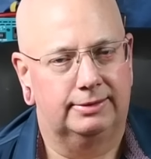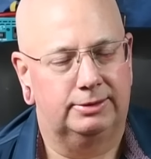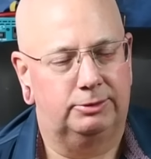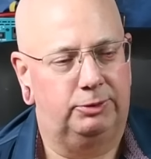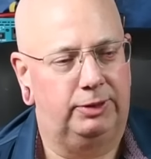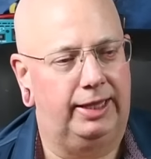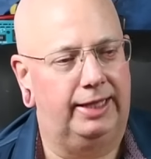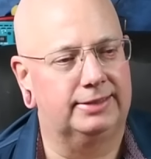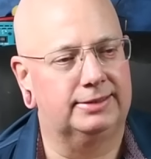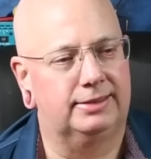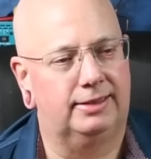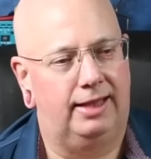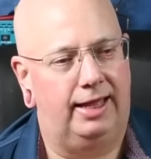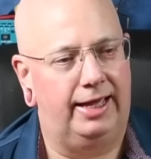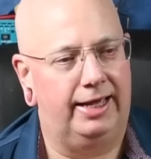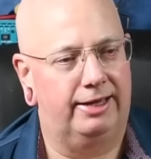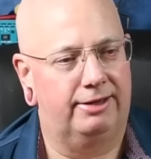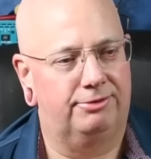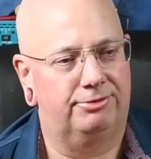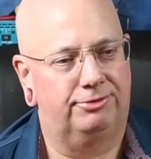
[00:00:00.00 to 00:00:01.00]
So, well, that's
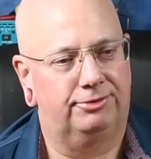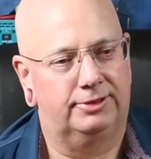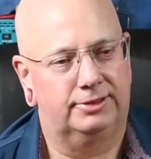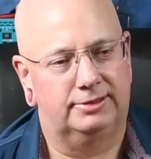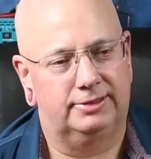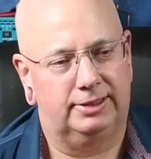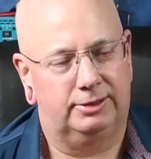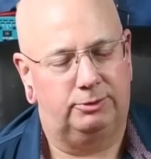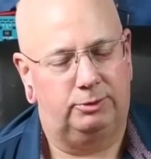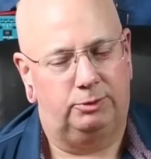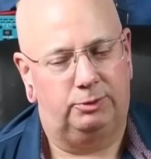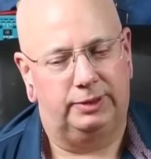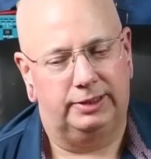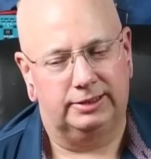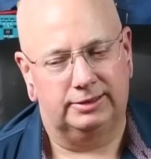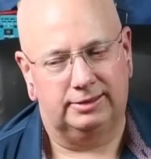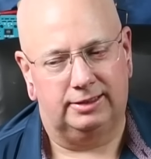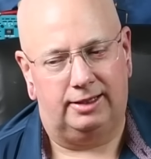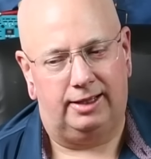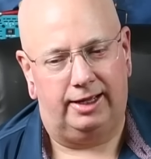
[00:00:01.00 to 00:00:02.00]
life. It's like, well, what
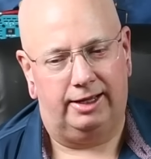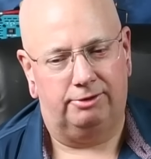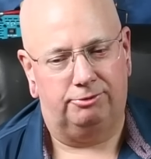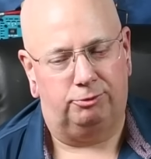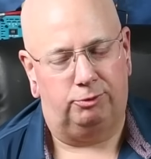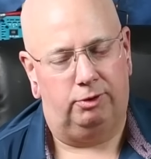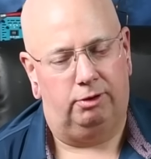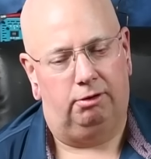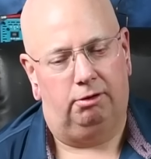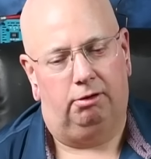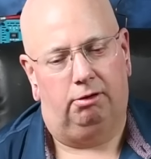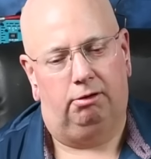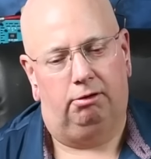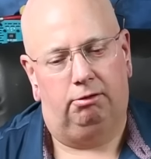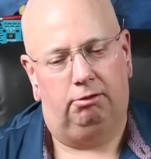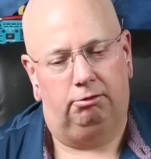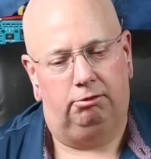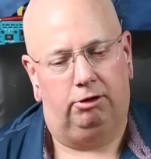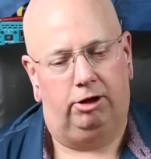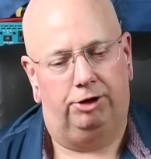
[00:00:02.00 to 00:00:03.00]
is life?
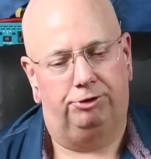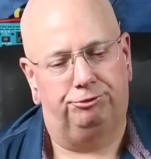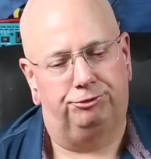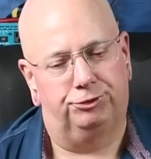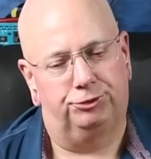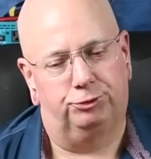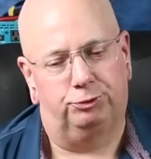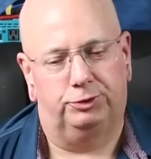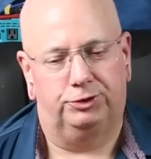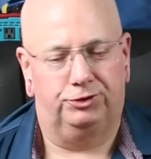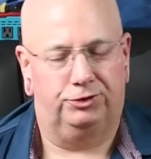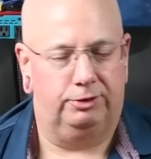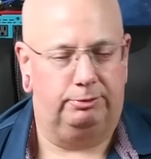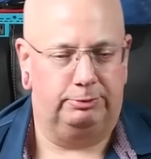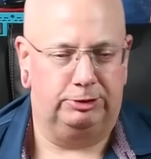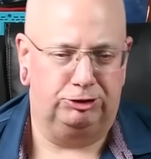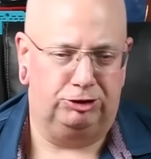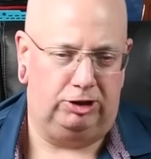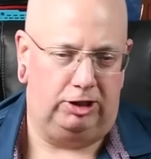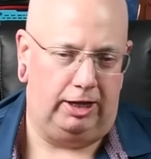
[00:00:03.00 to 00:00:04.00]
Well, life is when
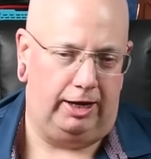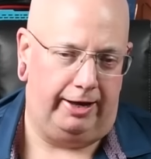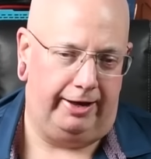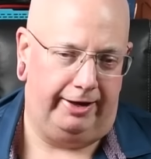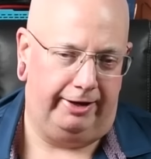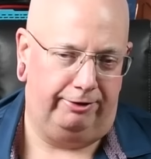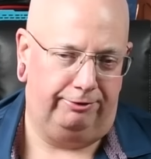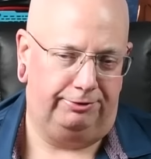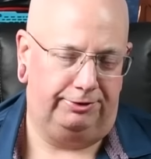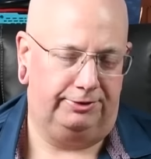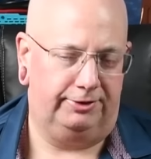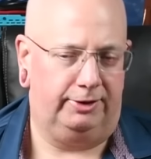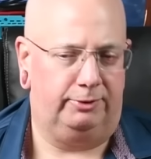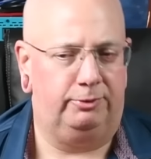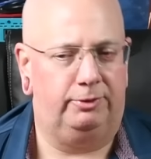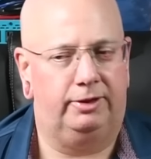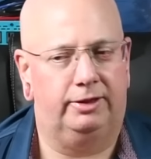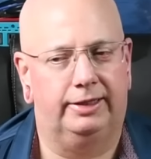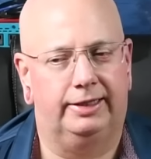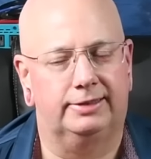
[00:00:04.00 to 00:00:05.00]
someone's alive. It's
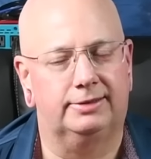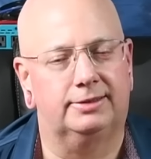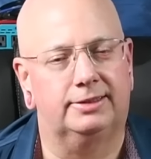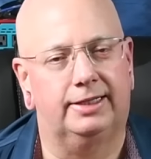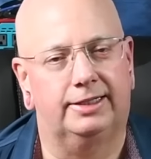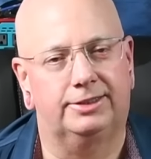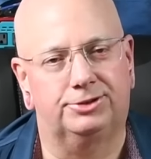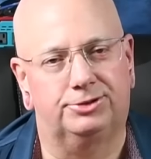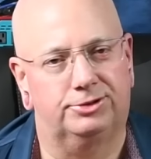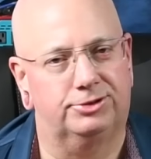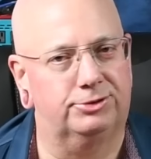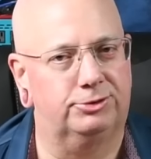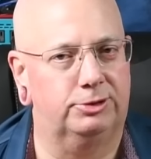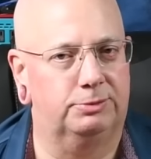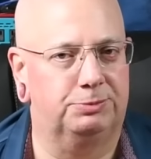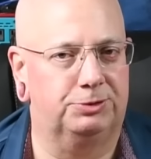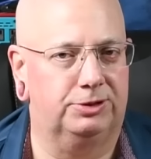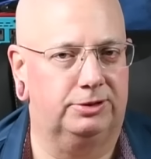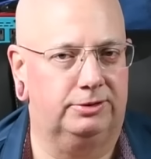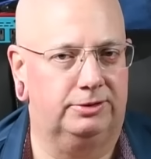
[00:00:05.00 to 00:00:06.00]
like, well, that's a nice
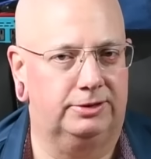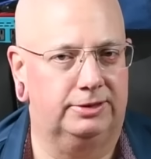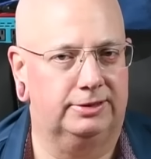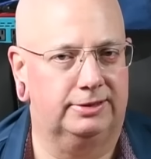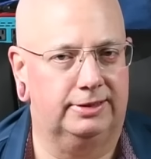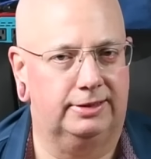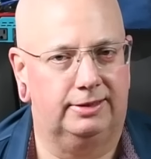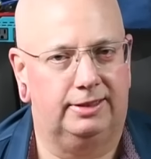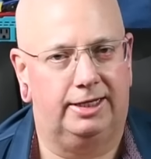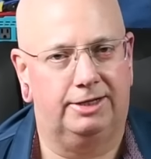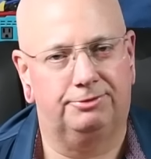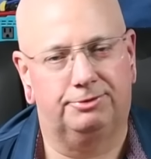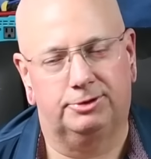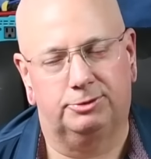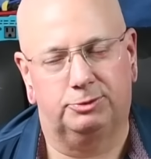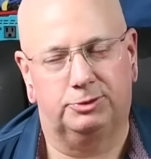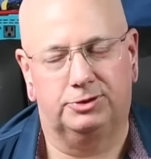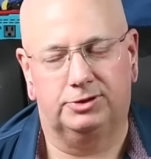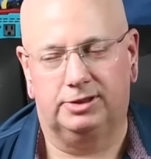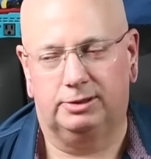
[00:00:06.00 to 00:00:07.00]
description. You just said life
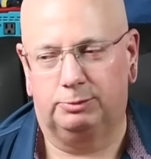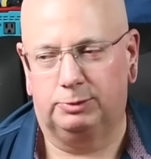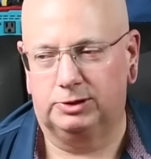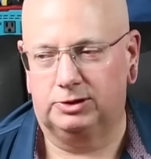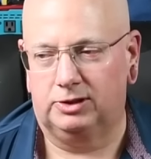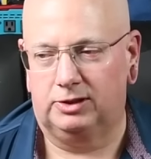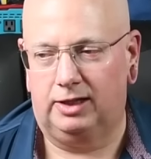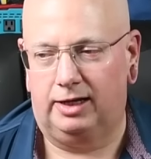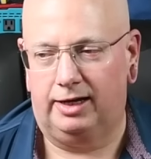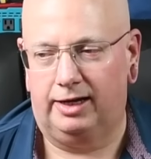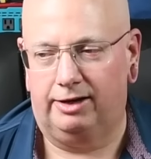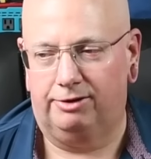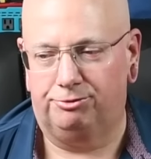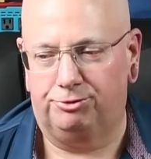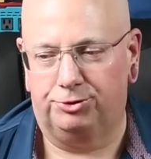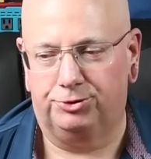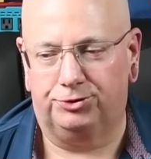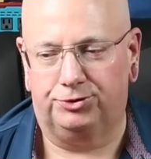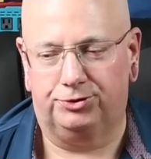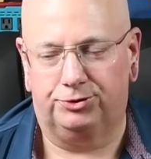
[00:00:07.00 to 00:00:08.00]
is when someone's alive
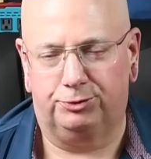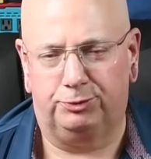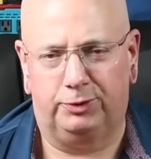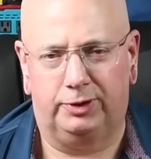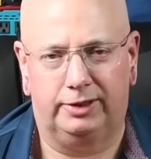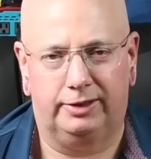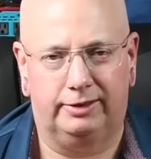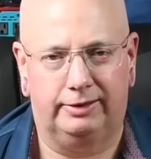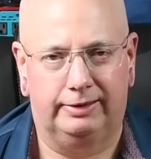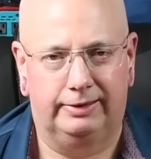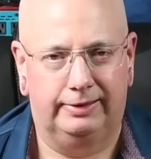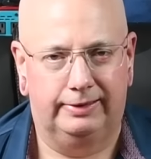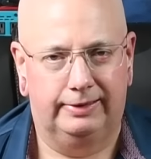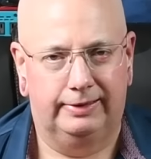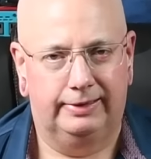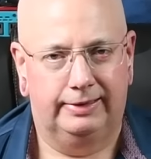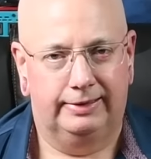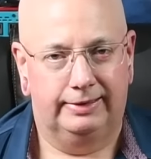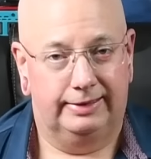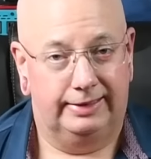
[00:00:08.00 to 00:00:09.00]
versus what?
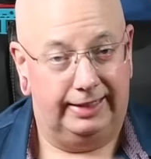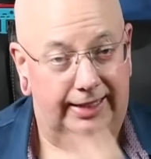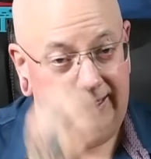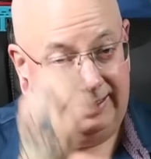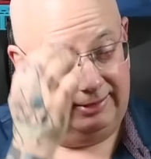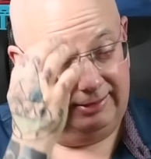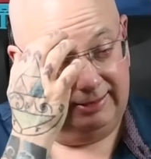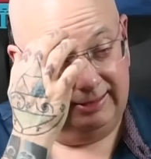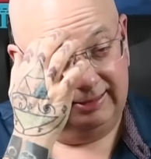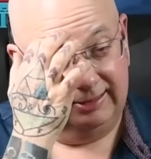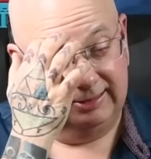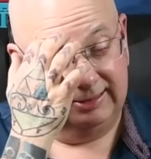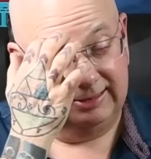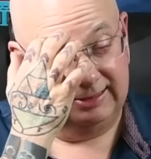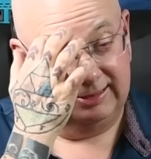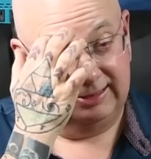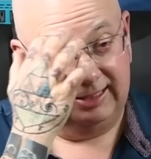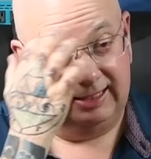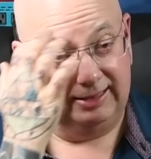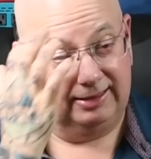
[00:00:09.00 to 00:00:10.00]
Death
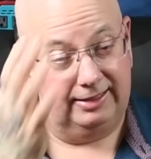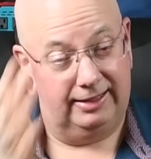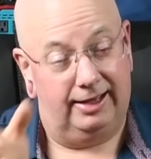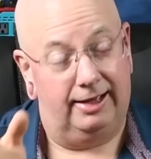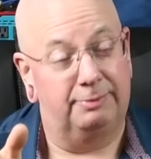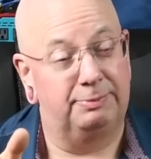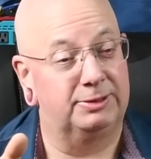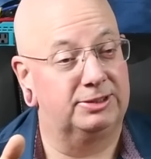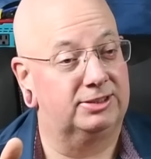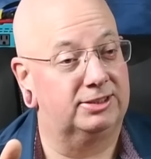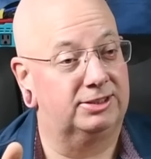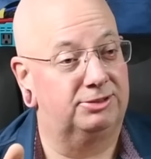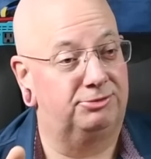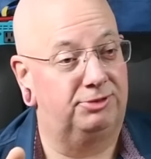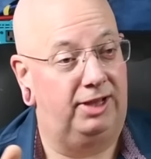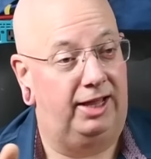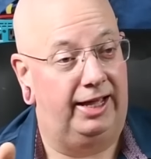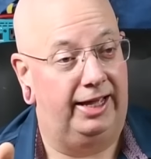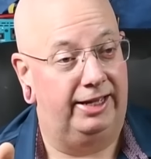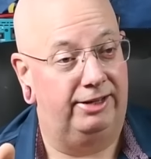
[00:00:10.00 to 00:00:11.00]
is not the opposite of
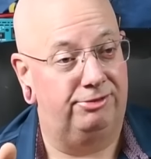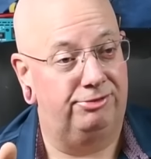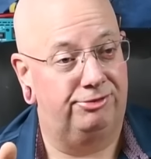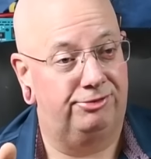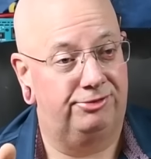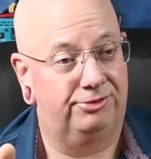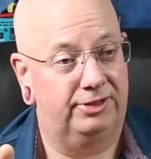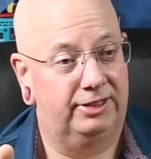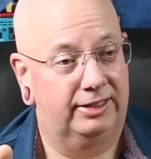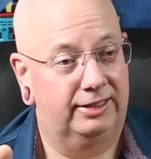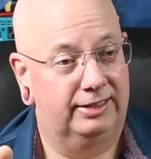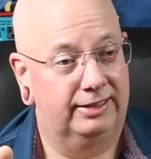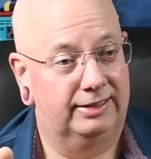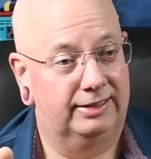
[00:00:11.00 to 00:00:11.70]
life.